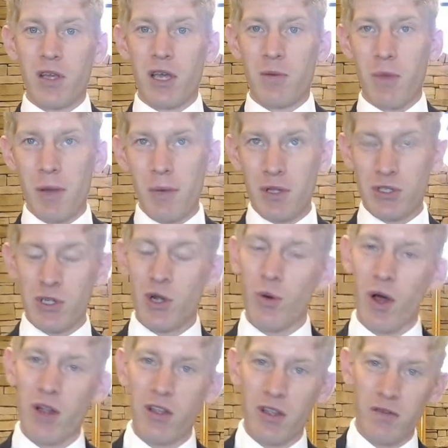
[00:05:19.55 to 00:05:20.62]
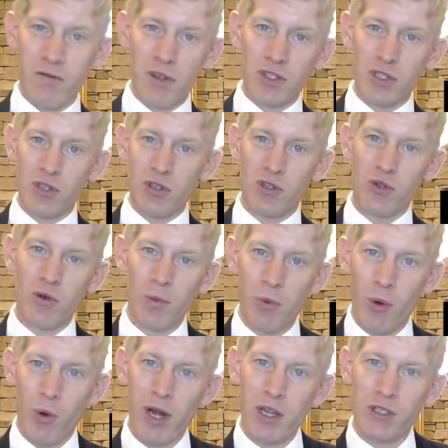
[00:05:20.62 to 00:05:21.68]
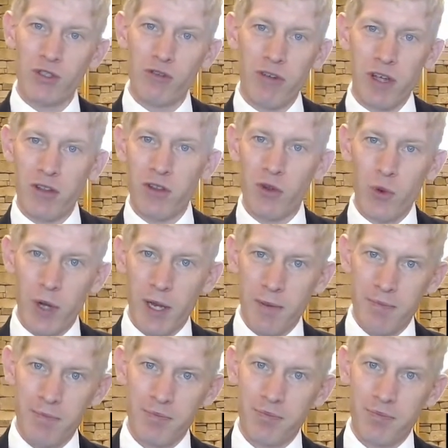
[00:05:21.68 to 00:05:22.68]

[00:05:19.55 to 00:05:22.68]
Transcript: And maybe it took a while to convince you to do it, but why did you finally do it?